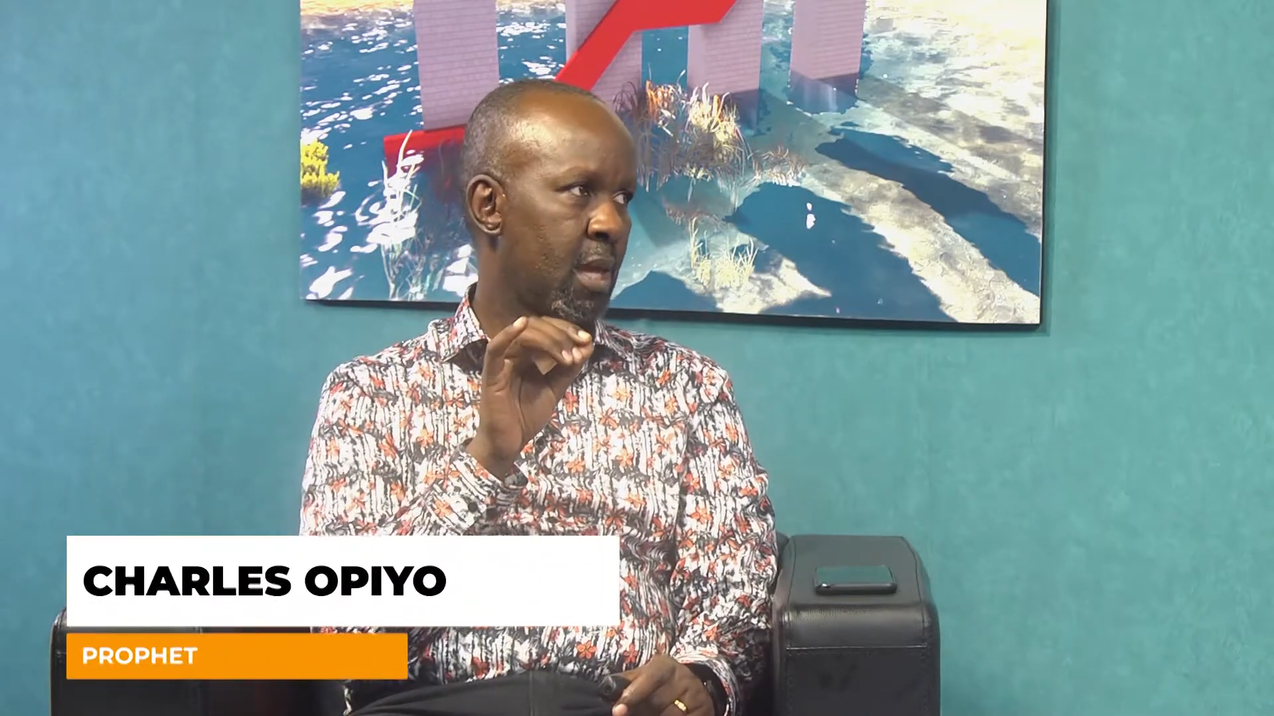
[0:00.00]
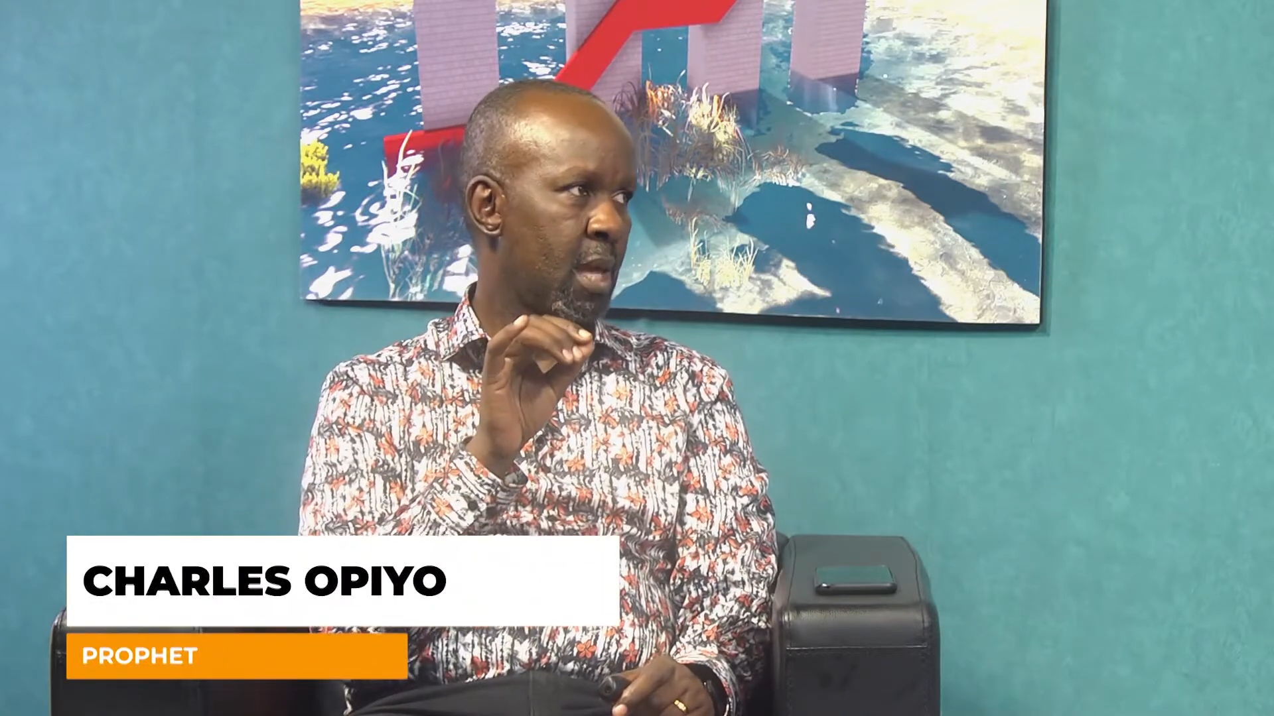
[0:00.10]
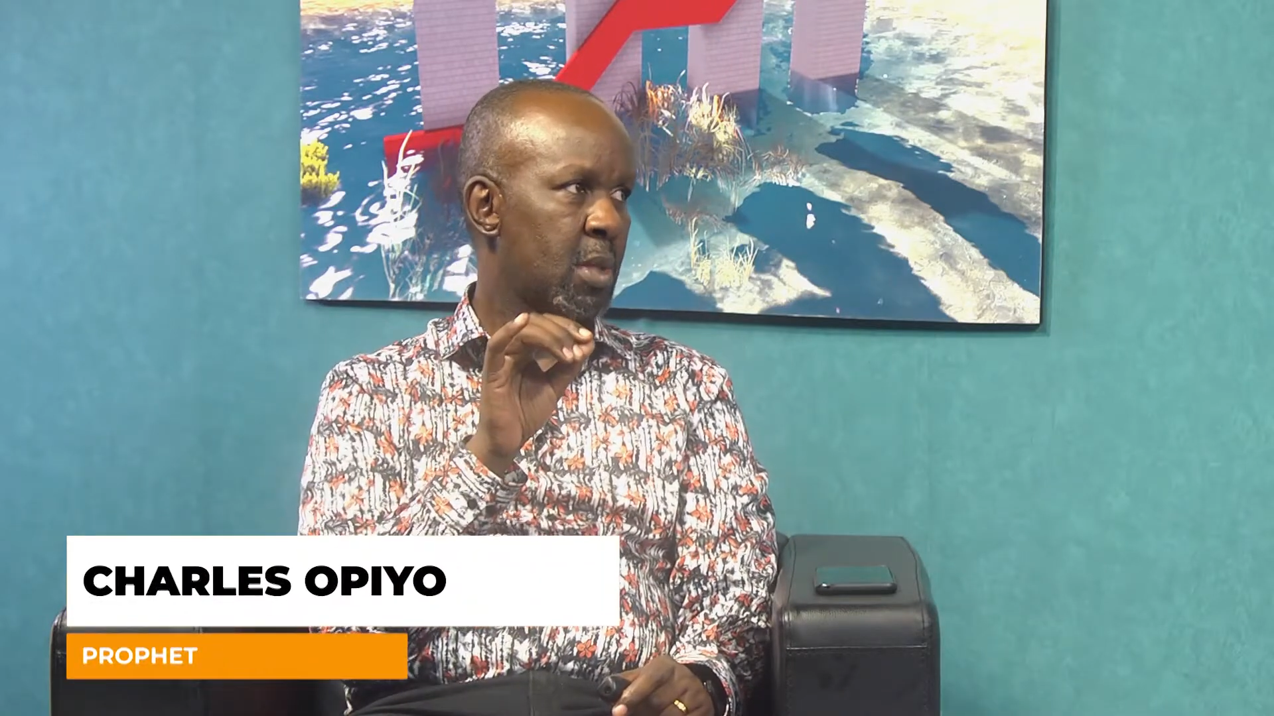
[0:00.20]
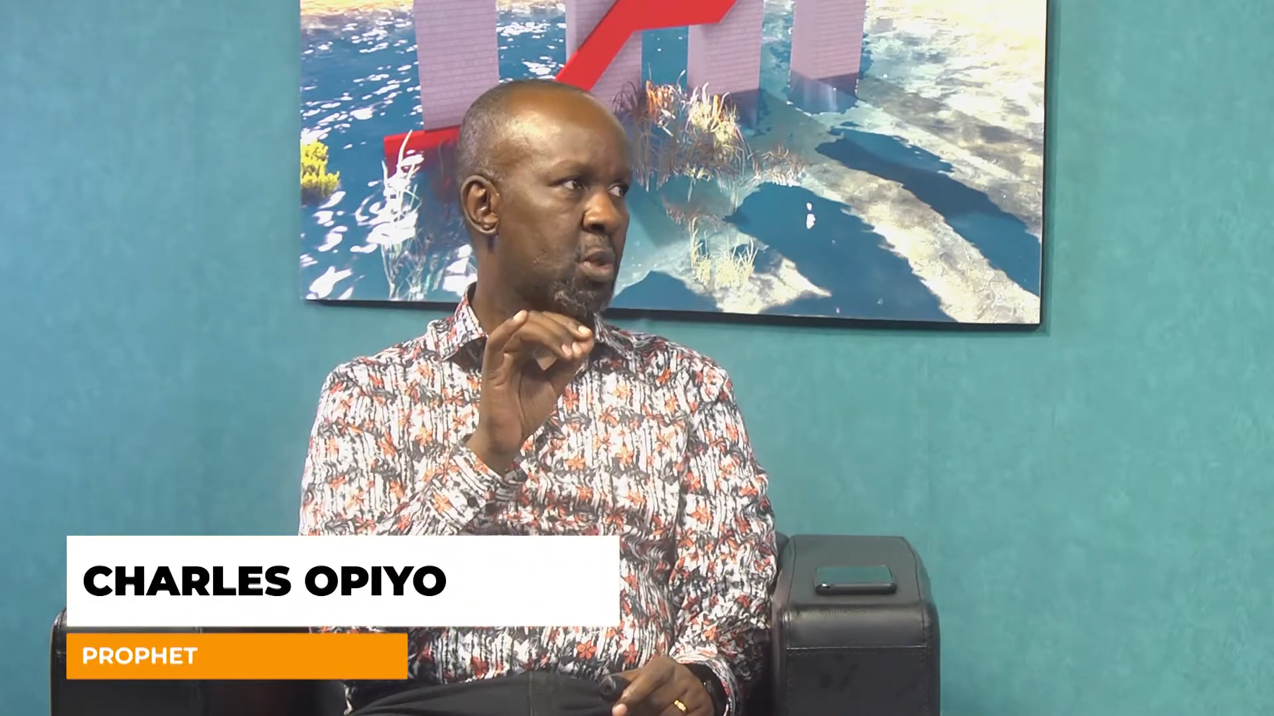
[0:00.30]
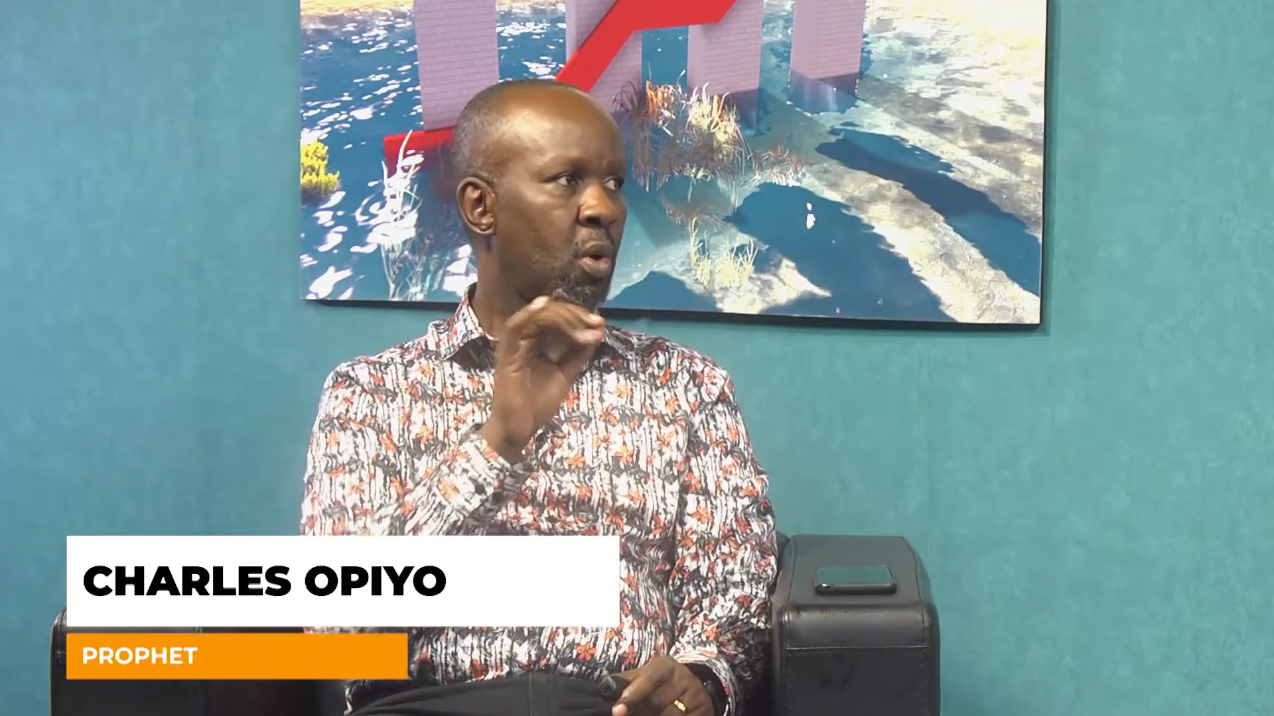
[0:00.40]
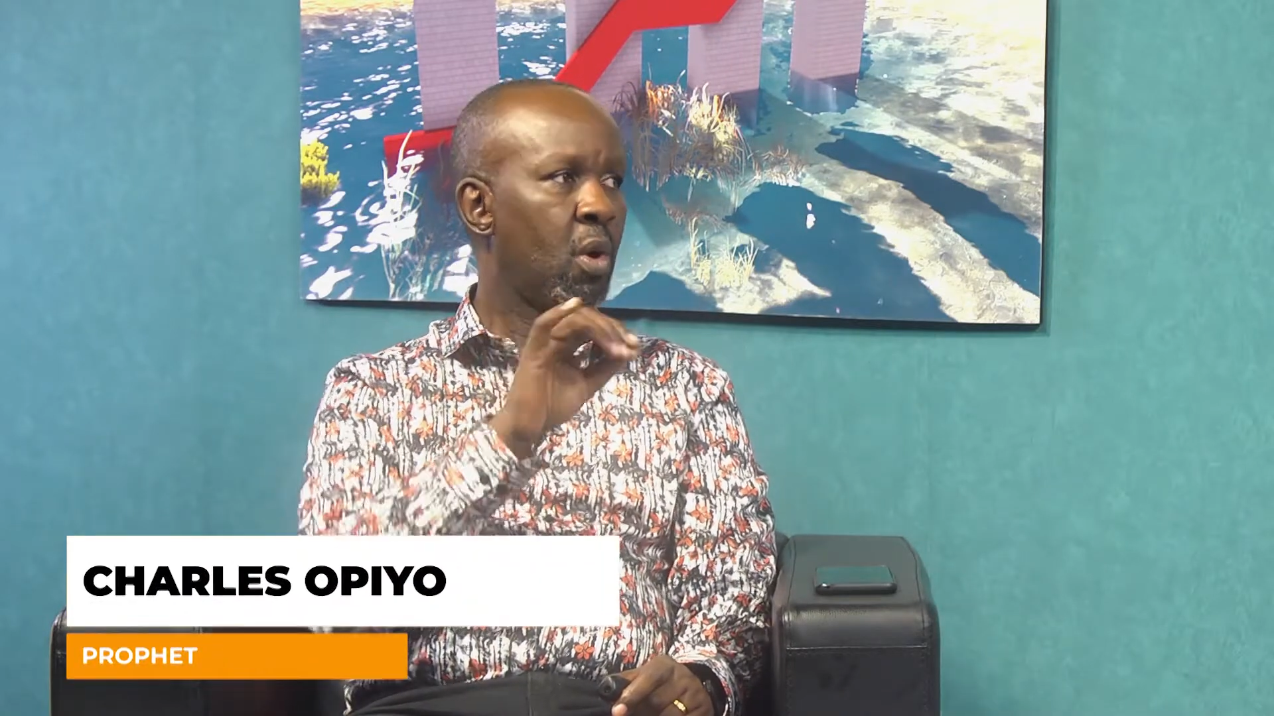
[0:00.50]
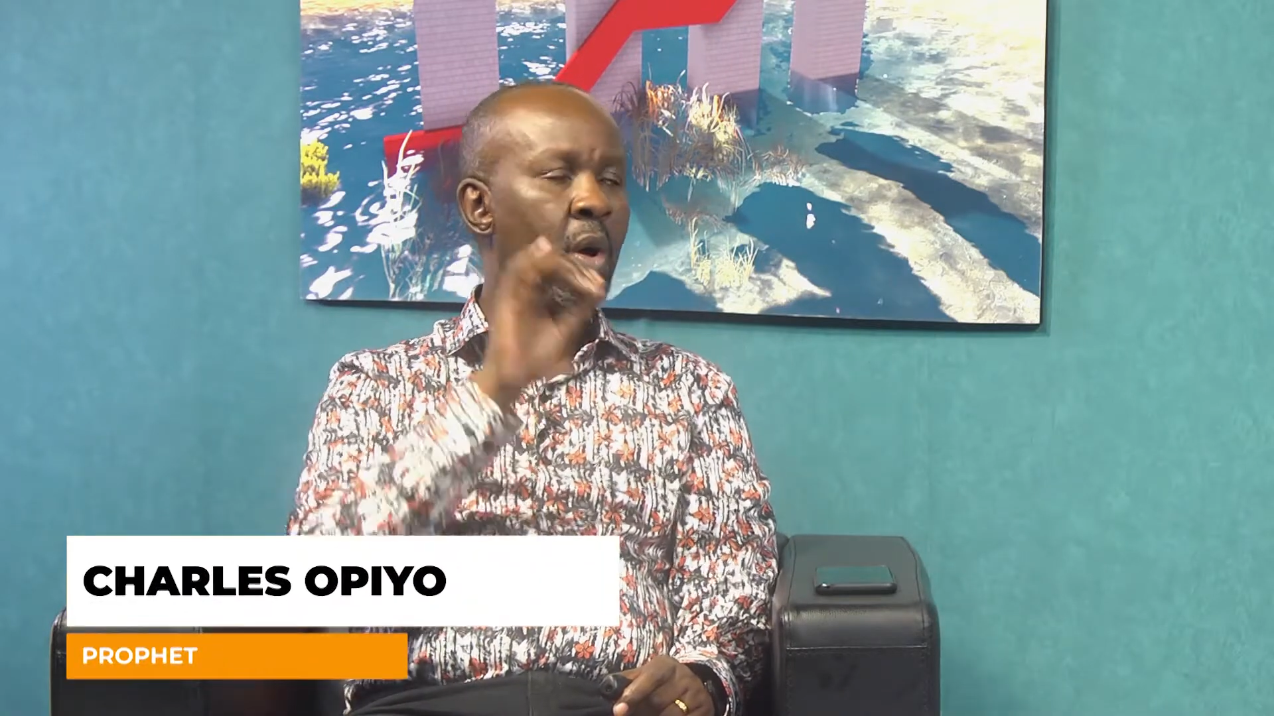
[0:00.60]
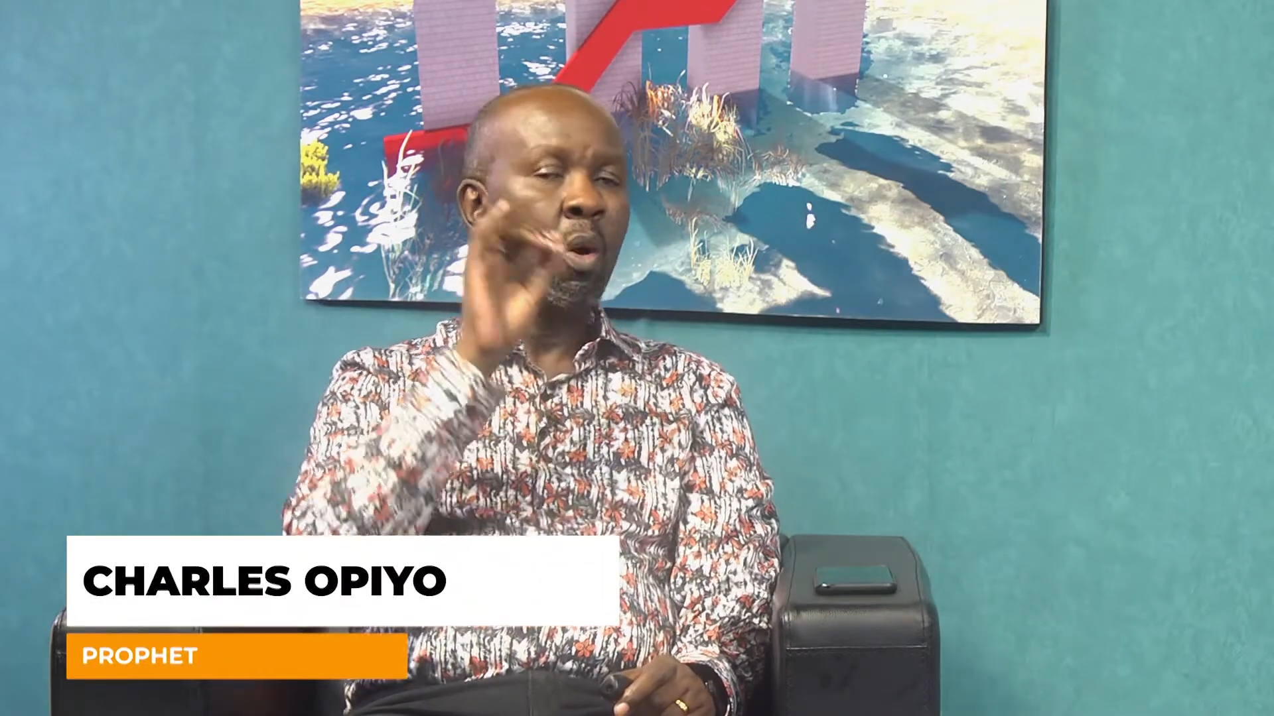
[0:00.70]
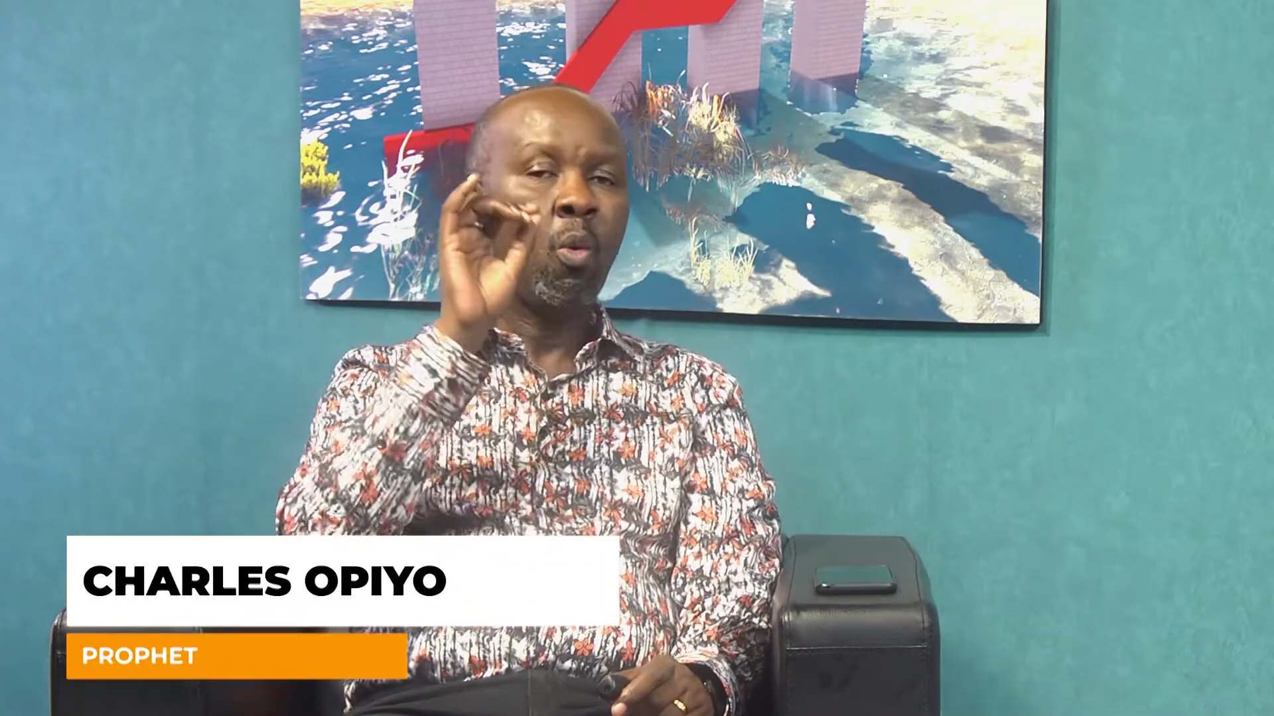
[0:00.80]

So